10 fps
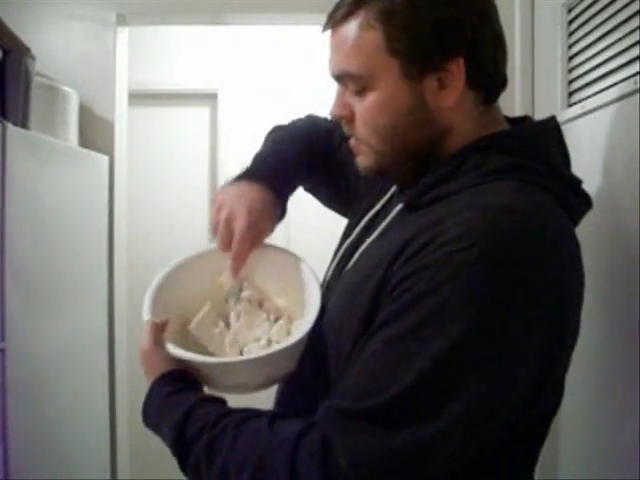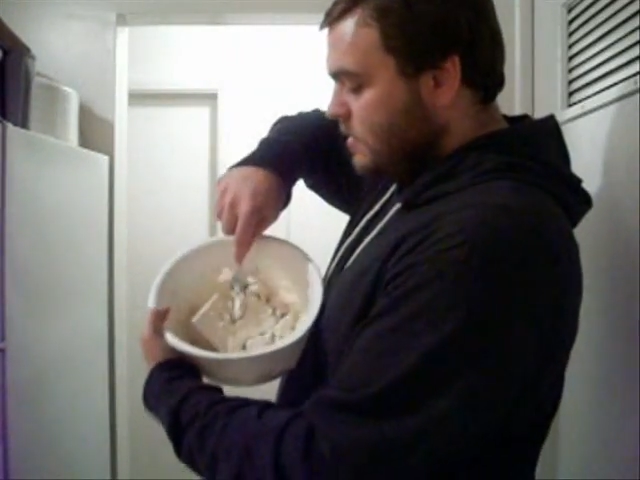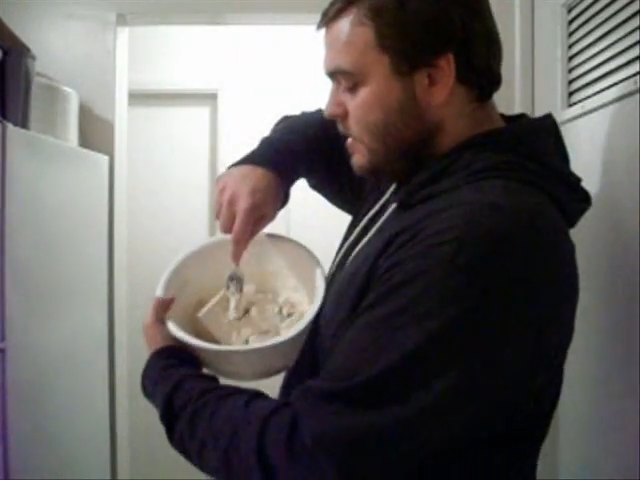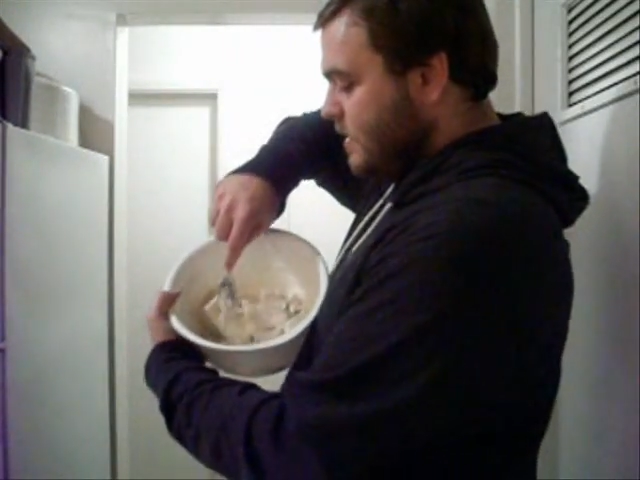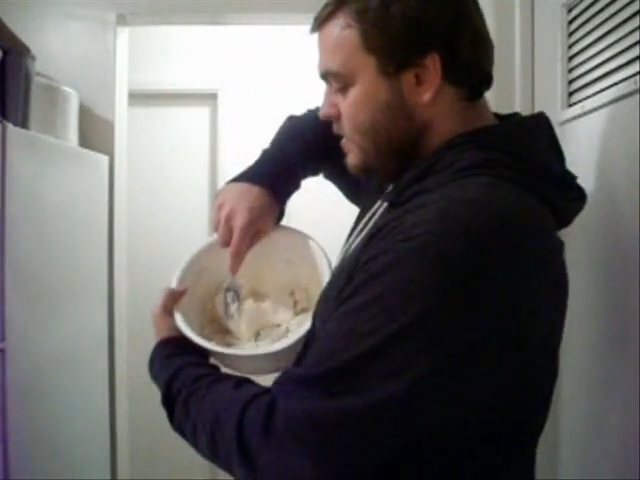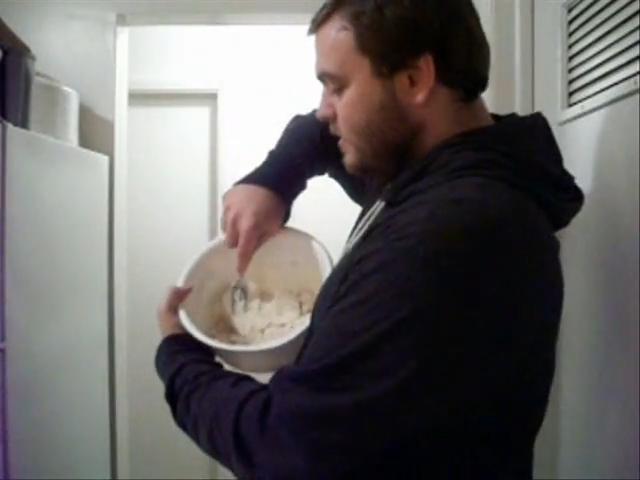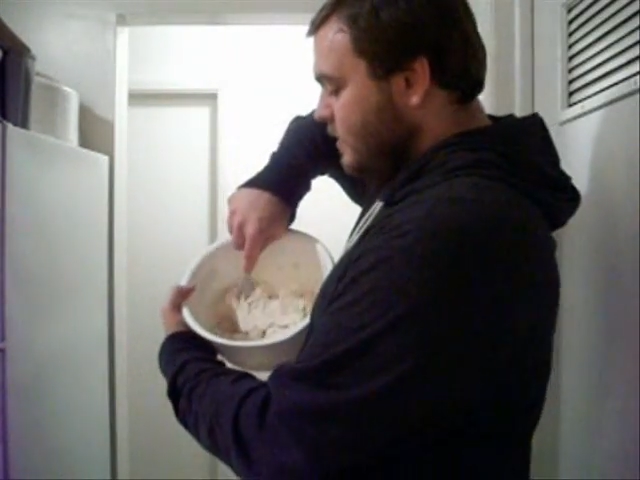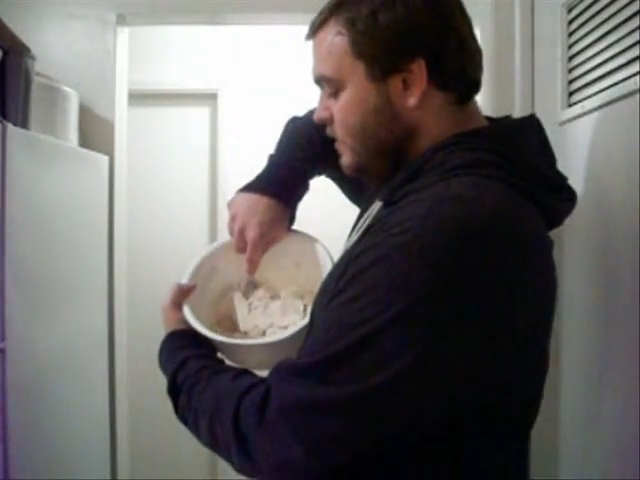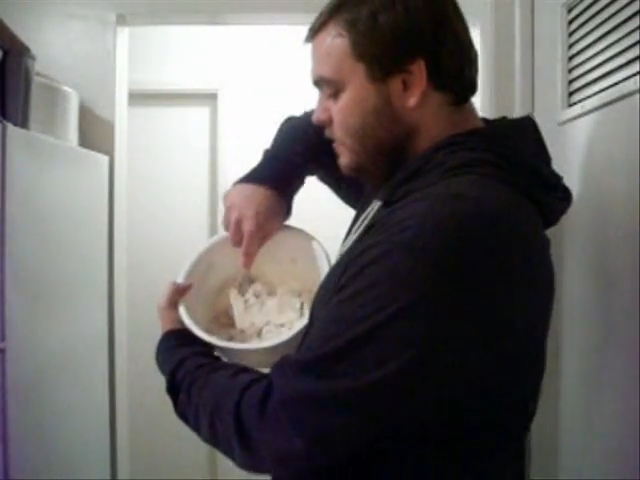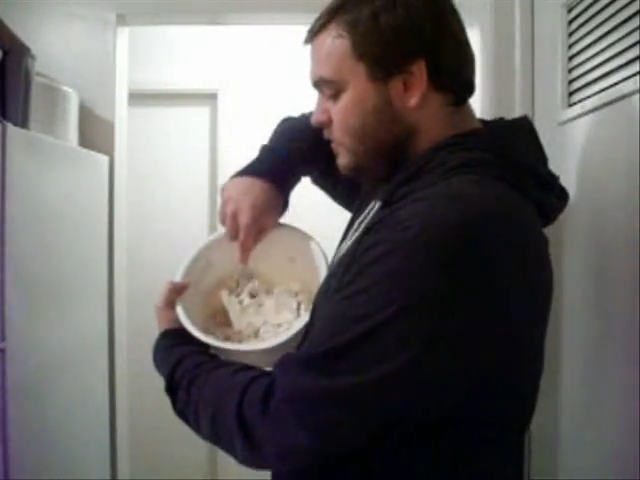And
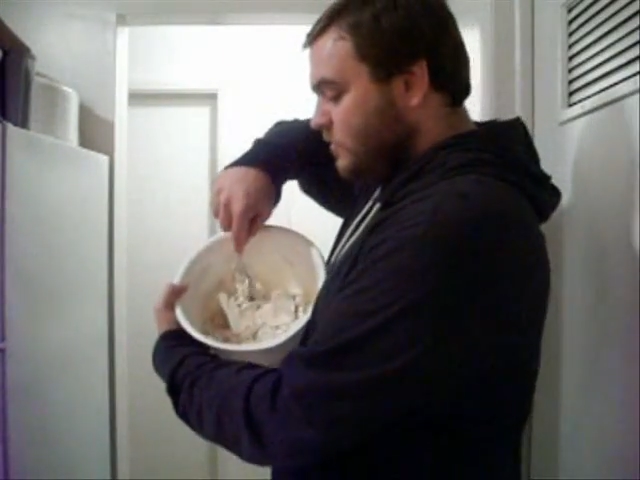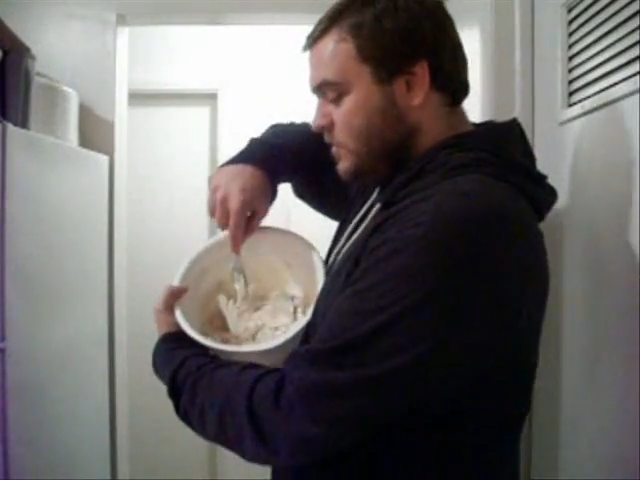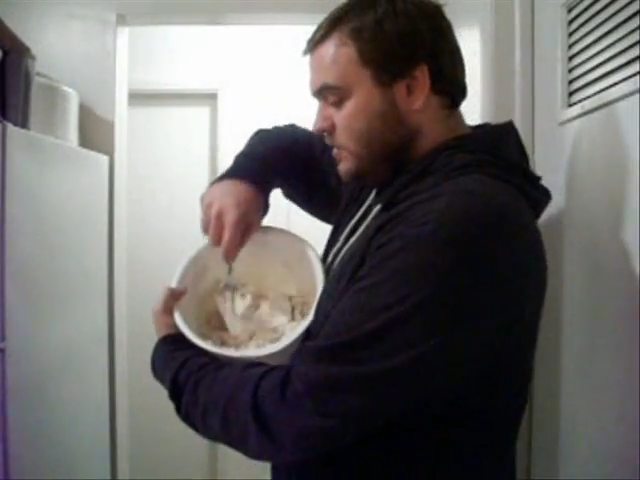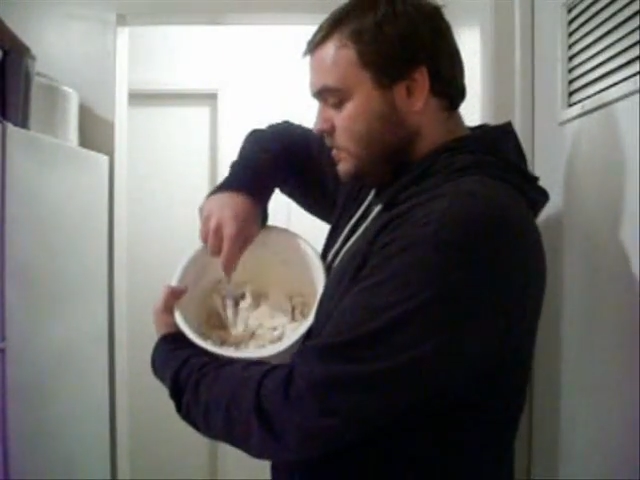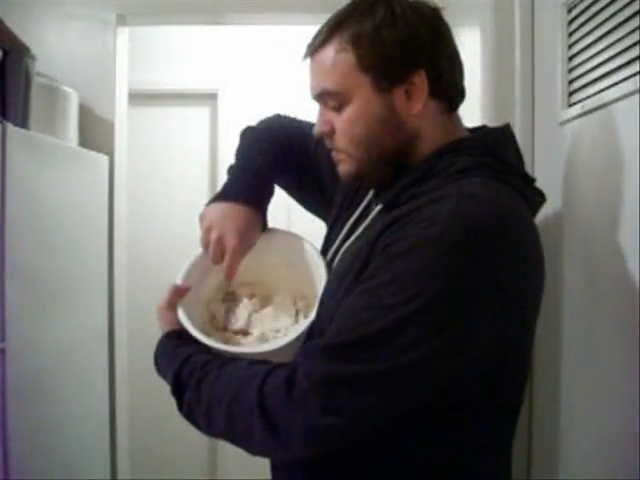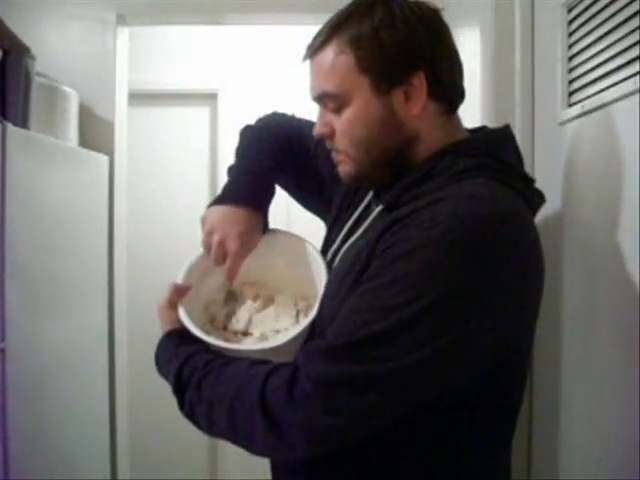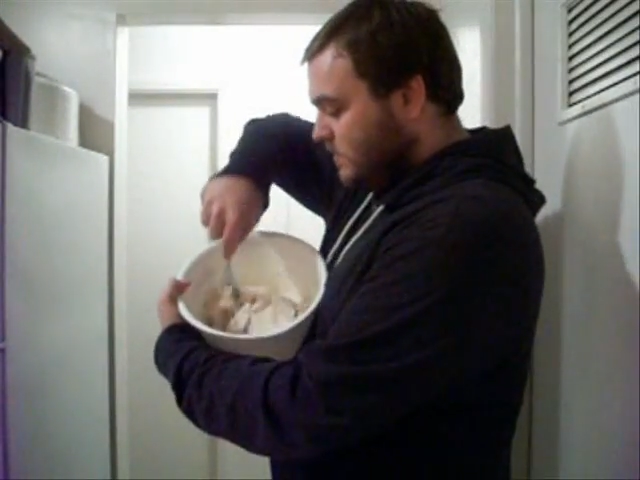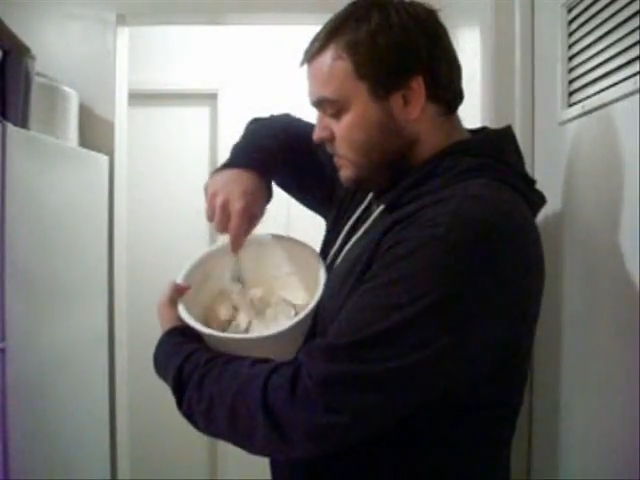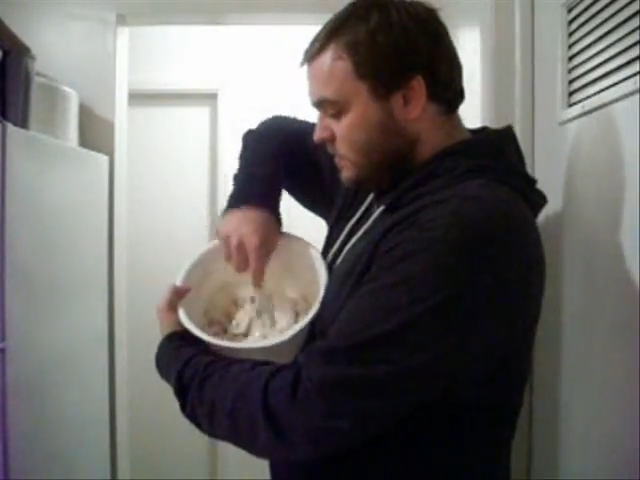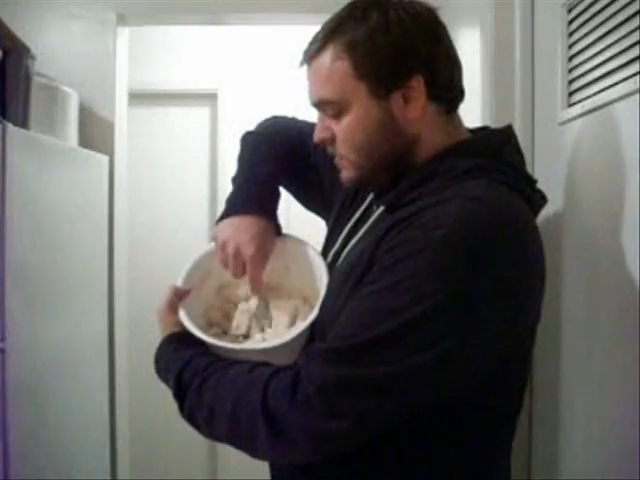again, just
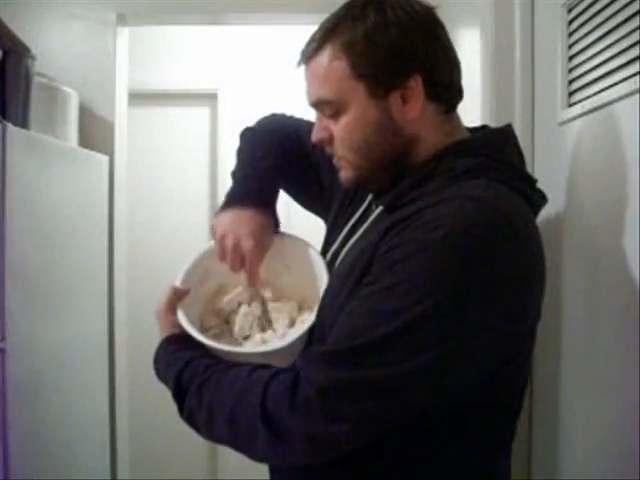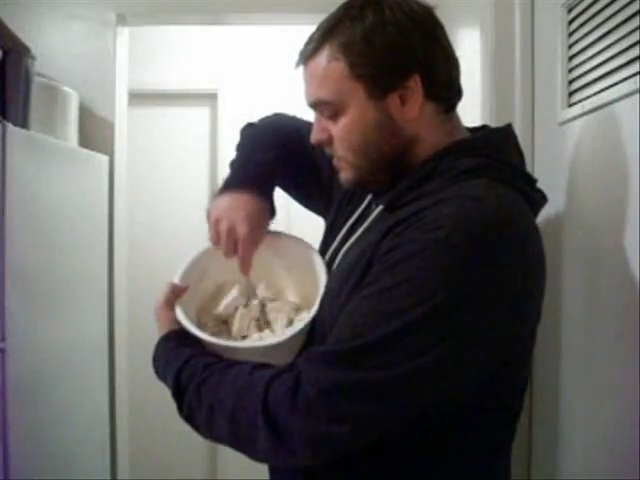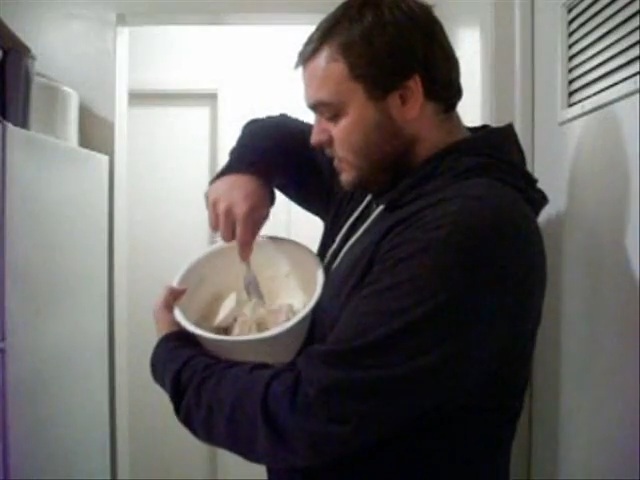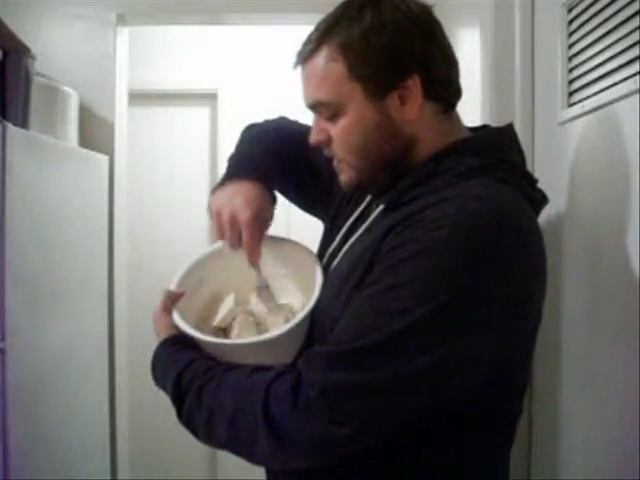mixing